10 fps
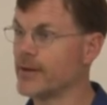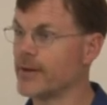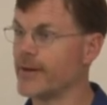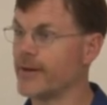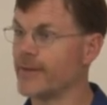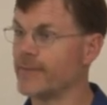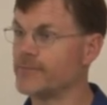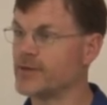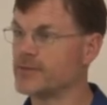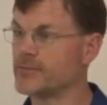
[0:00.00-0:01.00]
uh,
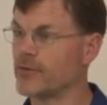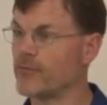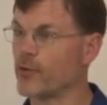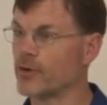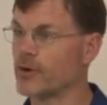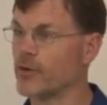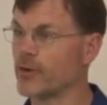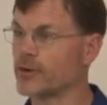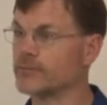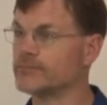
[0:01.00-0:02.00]
the, the
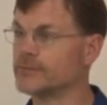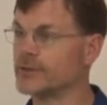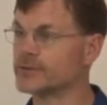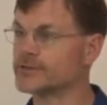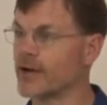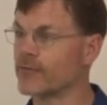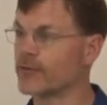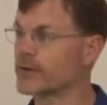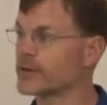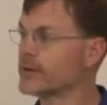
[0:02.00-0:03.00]
forlorn, you know,
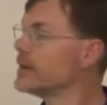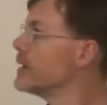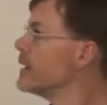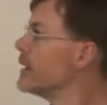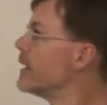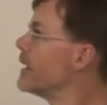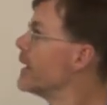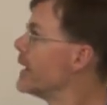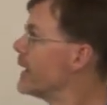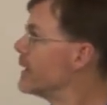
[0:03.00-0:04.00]
suffering.
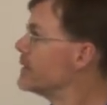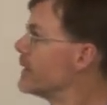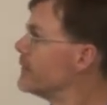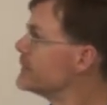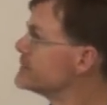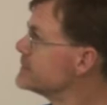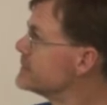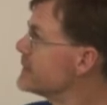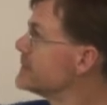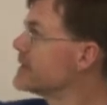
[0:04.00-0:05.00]
And uh, this is
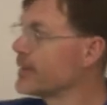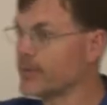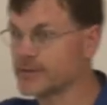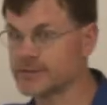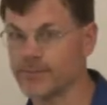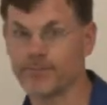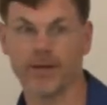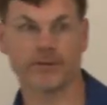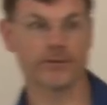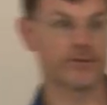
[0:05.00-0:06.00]
an example. That's a picture